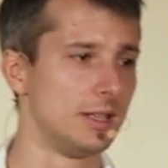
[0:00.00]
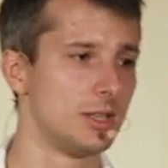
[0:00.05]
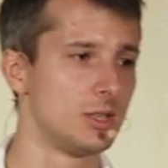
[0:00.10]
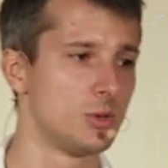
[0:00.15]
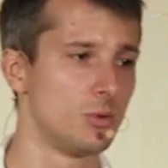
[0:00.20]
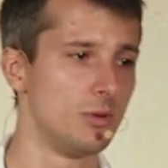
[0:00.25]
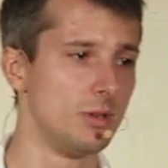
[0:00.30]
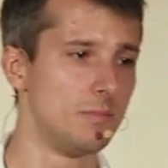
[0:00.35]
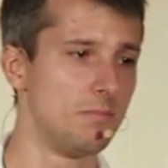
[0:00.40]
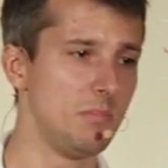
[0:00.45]

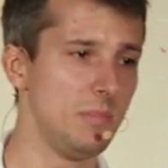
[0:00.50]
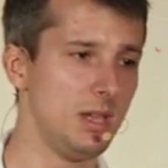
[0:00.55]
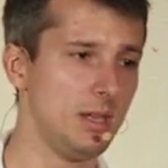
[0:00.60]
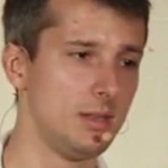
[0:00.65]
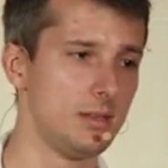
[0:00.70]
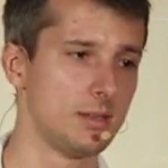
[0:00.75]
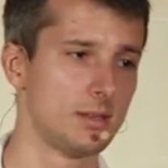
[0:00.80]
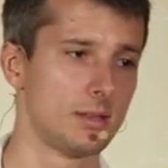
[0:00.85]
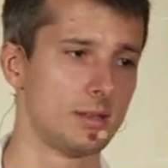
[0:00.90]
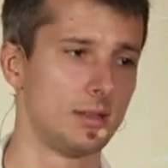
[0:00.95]
So it
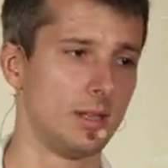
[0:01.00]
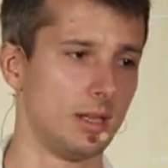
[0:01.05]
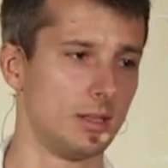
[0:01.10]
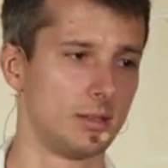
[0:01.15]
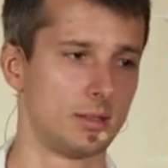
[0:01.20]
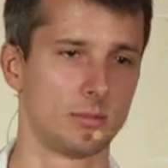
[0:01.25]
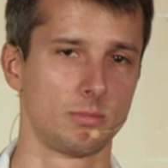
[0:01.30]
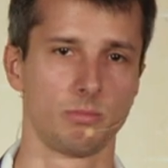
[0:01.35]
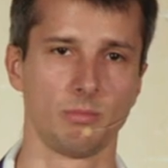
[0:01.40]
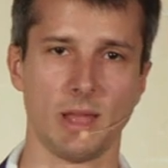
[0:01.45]
means
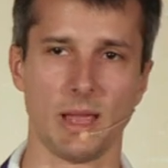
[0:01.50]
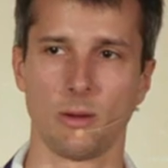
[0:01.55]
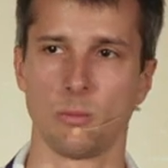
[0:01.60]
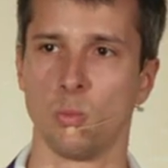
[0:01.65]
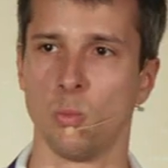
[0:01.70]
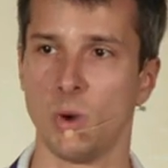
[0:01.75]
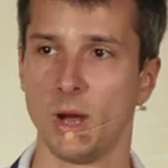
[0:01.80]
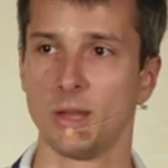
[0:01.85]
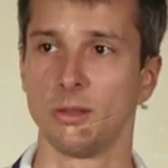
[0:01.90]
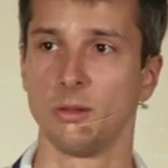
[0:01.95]
that like
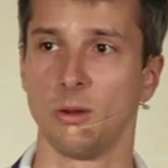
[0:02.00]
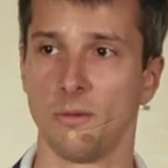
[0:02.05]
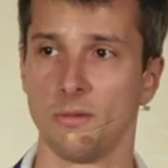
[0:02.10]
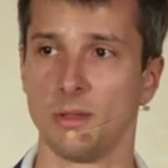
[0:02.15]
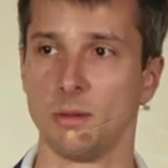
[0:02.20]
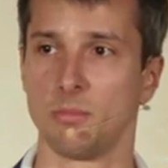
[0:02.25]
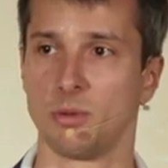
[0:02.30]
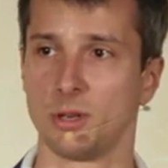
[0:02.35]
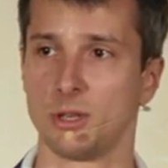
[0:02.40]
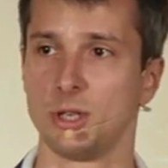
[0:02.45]
one of
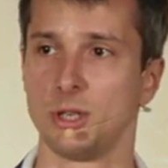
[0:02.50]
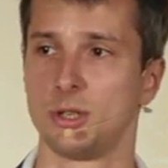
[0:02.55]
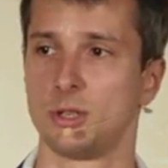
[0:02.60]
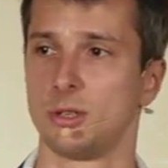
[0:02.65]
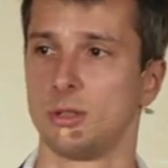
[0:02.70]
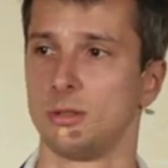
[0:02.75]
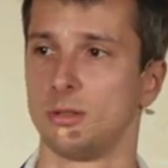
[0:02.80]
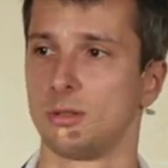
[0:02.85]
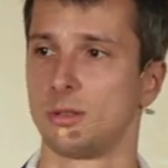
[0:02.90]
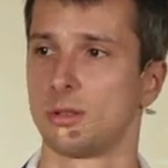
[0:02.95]
the
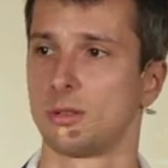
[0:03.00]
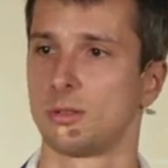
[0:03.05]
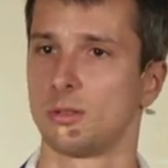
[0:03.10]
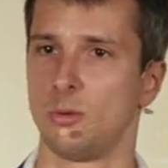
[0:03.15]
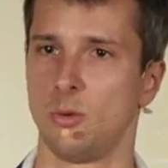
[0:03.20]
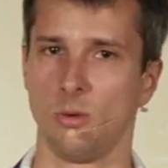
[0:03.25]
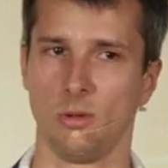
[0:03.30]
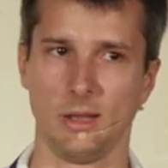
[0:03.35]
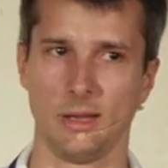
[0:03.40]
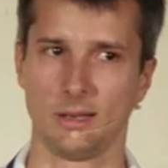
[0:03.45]
partitions
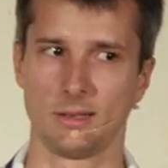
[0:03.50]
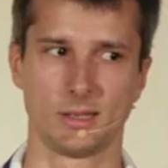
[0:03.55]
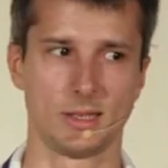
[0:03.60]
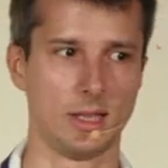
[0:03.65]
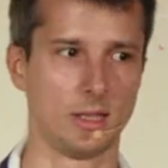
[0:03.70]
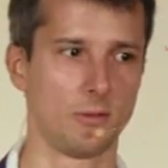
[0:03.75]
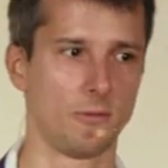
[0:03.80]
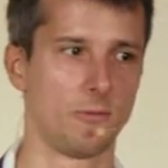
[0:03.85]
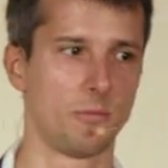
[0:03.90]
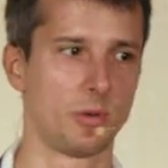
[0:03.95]
or like
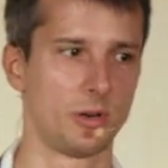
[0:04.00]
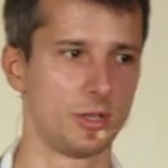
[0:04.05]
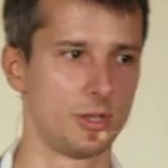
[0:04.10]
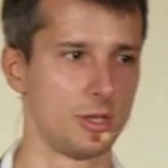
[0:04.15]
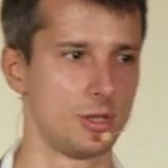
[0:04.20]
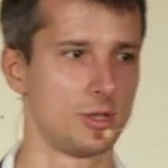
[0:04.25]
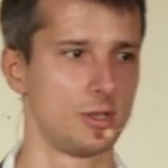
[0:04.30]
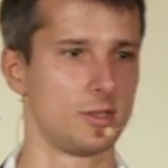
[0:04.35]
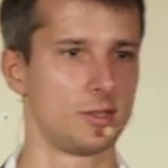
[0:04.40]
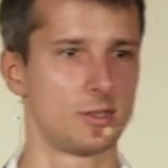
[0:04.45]
set of
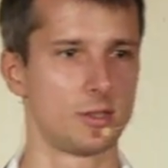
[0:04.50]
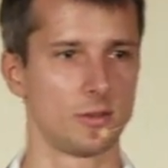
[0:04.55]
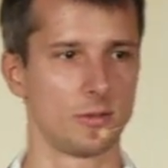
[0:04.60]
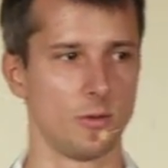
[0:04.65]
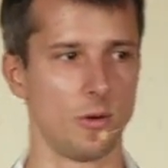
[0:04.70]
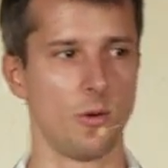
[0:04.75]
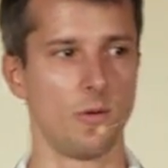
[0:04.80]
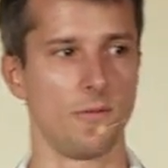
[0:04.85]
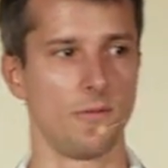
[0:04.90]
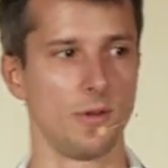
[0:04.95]
partitions
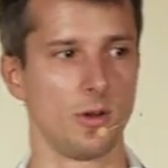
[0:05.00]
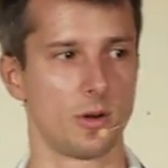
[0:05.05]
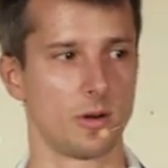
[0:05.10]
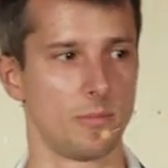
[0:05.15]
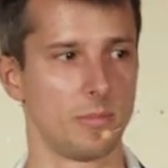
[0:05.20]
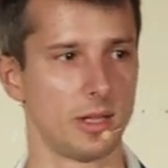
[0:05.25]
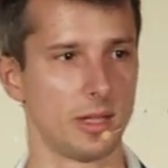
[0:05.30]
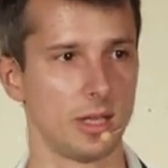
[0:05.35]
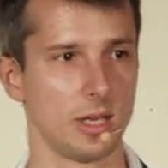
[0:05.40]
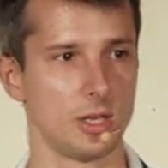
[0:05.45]
of your
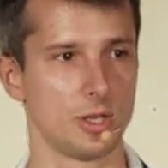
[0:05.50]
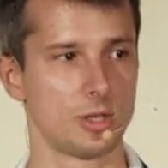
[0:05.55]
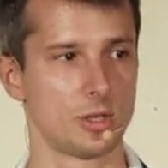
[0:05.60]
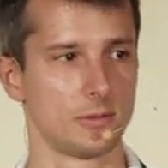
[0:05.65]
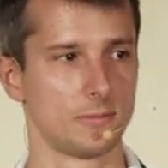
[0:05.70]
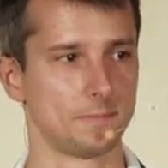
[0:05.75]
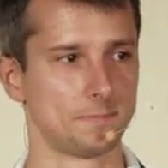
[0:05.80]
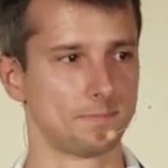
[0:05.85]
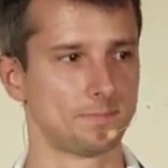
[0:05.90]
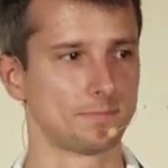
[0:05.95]

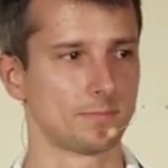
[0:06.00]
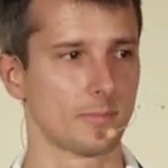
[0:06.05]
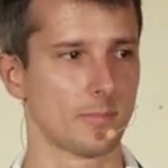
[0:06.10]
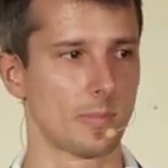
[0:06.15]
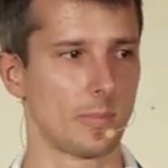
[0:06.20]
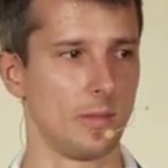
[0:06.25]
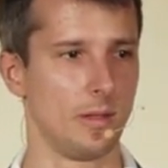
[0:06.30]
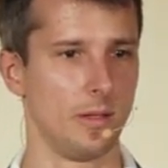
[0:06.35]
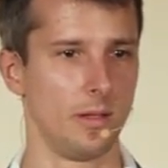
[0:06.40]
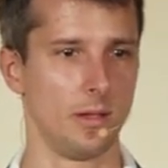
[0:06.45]
application
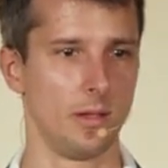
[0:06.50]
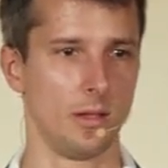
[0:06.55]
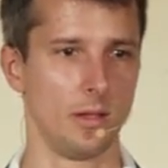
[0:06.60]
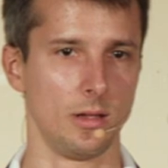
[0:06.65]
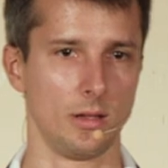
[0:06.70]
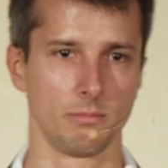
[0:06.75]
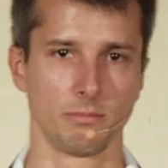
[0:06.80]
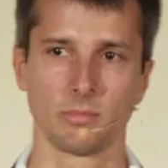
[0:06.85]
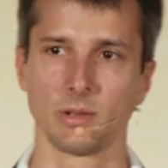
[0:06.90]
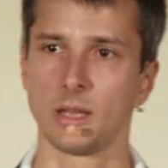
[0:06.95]

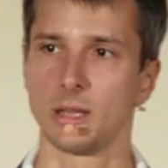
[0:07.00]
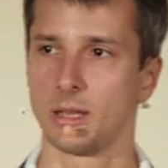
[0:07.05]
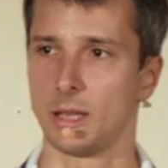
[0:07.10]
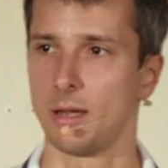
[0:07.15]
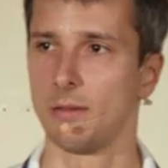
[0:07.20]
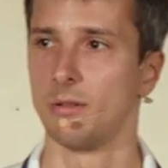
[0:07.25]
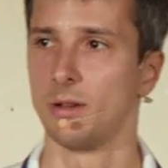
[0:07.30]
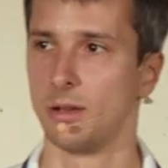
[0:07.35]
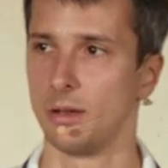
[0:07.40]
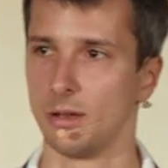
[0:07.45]
uh, can
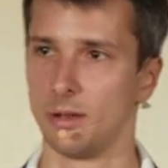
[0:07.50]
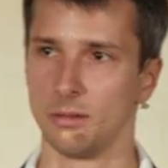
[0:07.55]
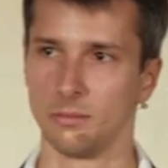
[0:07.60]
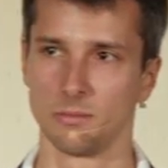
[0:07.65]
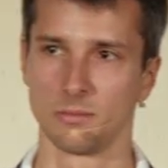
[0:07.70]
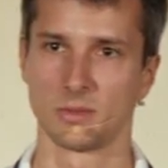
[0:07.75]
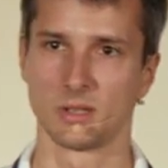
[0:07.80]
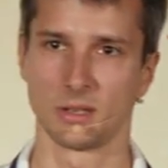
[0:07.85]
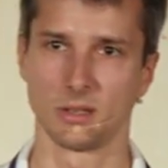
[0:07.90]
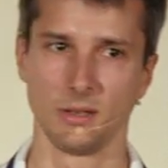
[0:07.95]
have
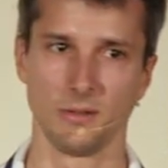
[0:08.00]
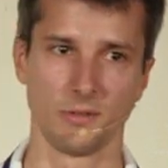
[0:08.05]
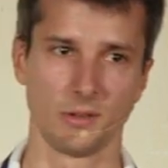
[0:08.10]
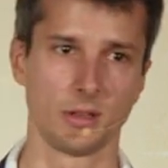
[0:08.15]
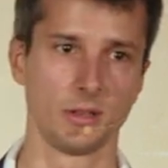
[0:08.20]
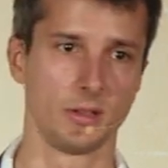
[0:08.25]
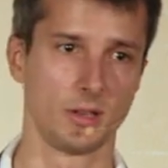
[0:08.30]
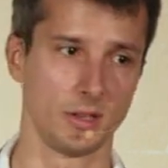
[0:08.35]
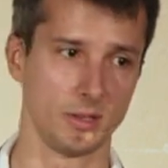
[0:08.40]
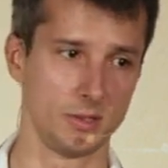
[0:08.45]
a
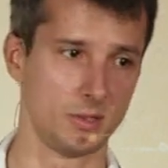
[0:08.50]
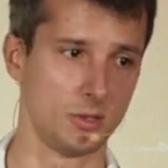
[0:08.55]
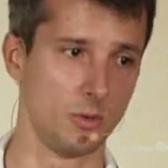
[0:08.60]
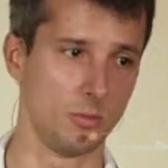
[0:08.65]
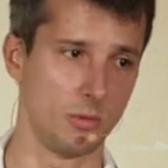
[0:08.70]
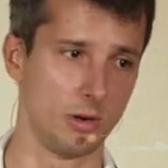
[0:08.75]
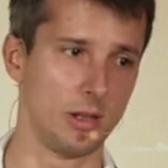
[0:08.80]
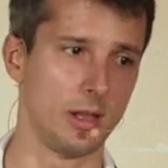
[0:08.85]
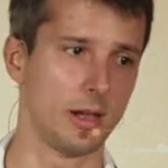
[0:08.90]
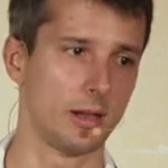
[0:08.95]
significant
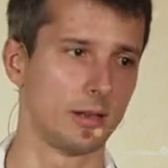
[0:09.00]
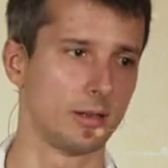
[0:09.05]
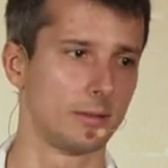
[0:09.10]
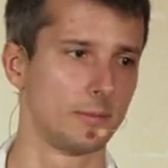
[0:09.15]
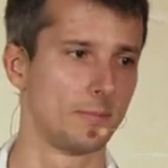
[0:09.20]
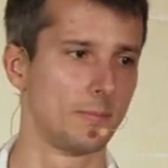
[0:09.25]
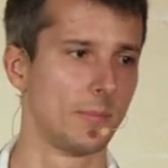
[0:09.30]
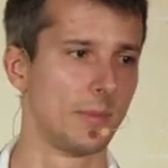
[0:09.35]
consumer lag.